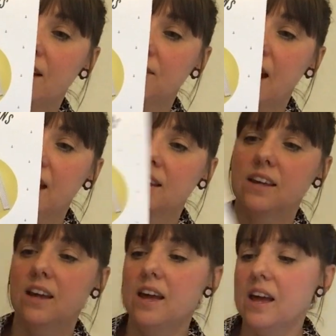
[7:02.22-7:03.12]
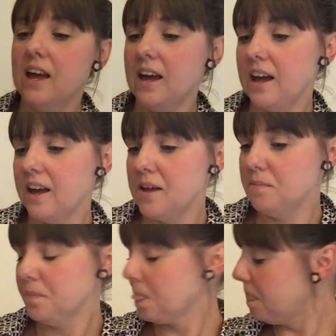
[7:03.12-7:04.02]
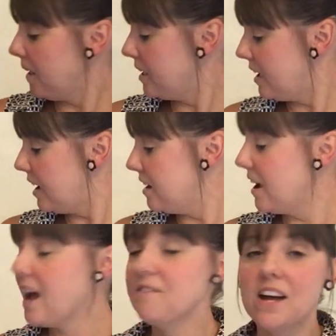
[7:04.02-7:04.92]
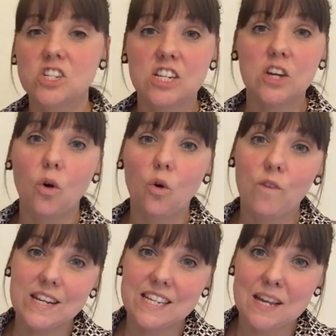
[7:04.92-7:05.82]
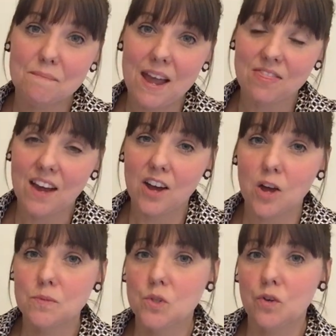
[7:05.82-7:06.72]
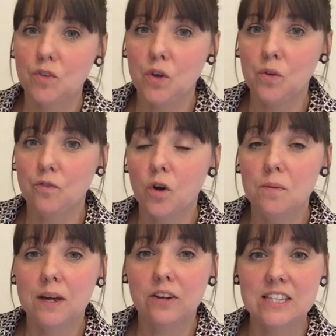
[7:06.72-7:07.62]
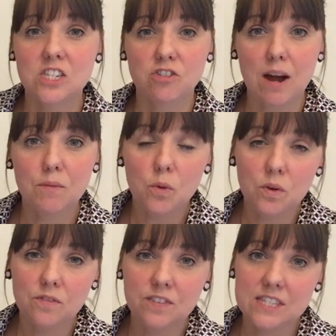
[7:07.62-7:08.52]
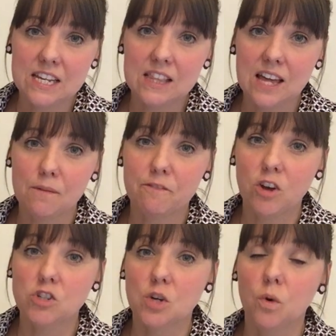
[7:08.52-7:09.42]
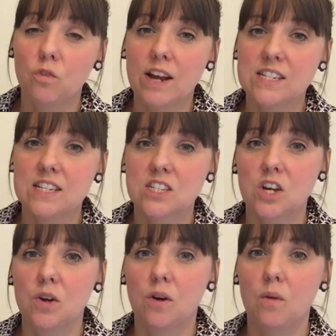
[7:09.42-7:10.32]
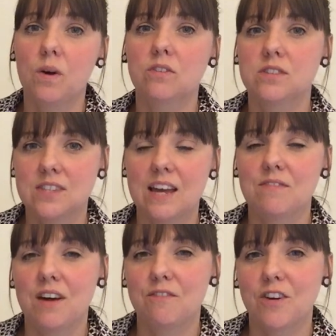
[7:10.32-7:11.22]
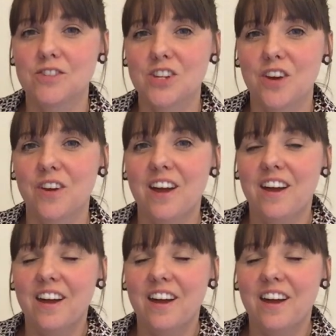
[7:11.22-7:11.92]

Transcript: round neck. And I have actually already made that up. So if you follow me on Instagram, you would have seen that photo already. So I will save that photo